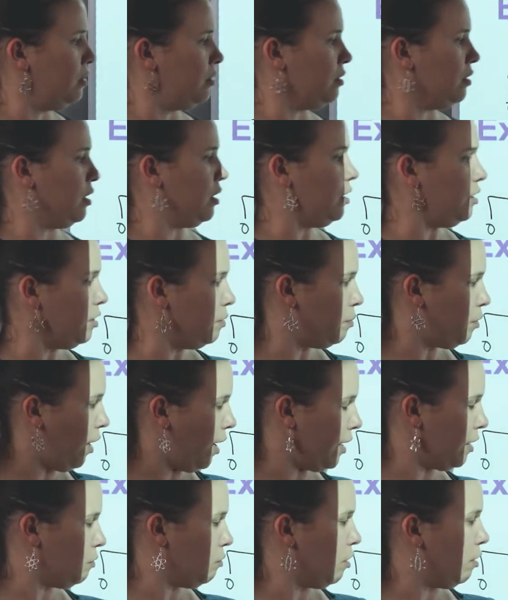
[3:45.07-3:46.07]
Then in the
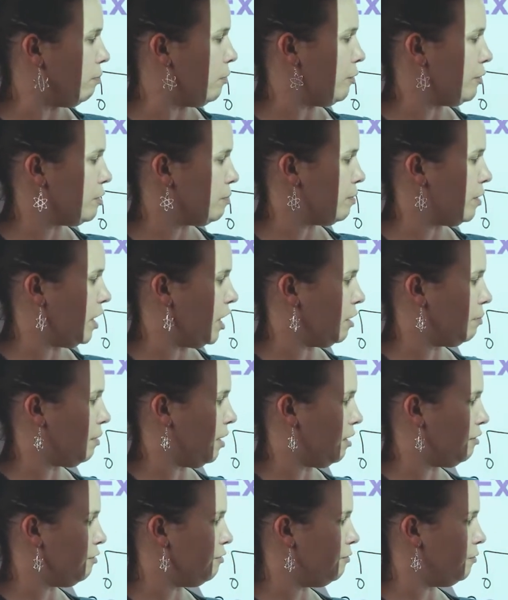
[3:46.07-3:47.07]
bracket where I'm multiplying
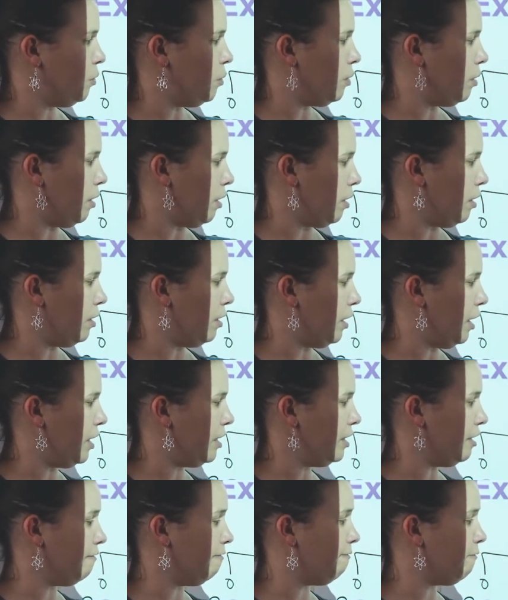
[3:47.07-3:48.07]
by 4, I
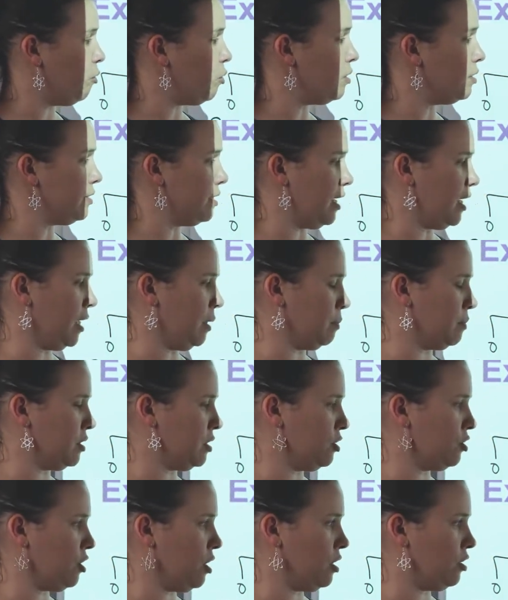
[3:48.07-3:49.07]
need 4 times
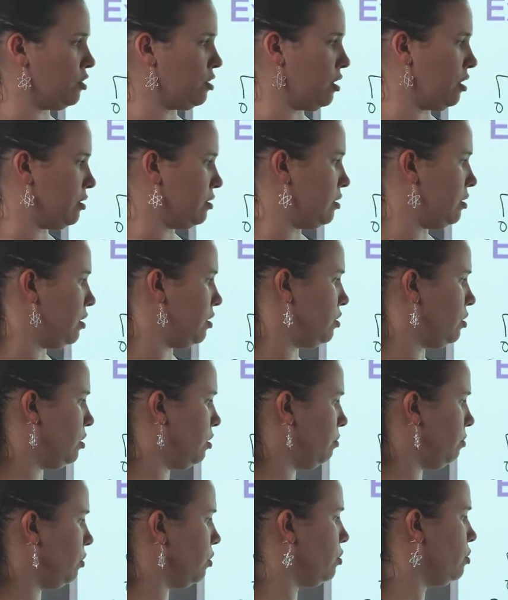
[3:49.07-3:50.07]
the change in oxidation
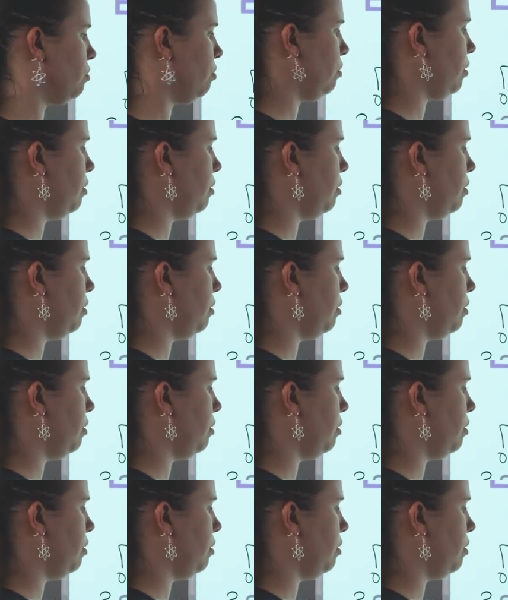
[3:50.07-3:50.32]
number. So